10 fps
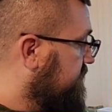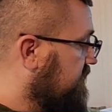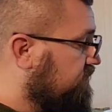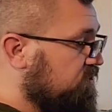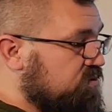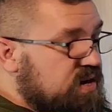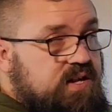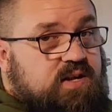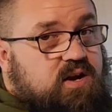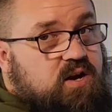If you're
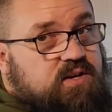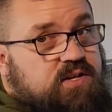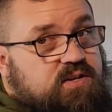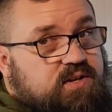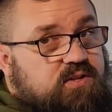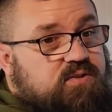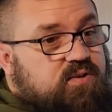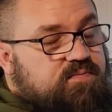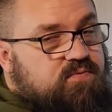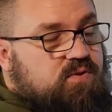running an Arkin, you'll need
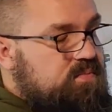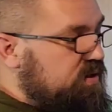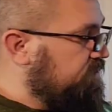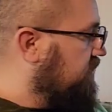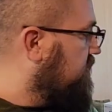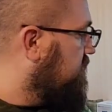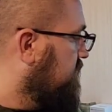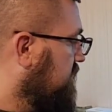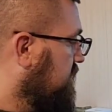34 millimeter,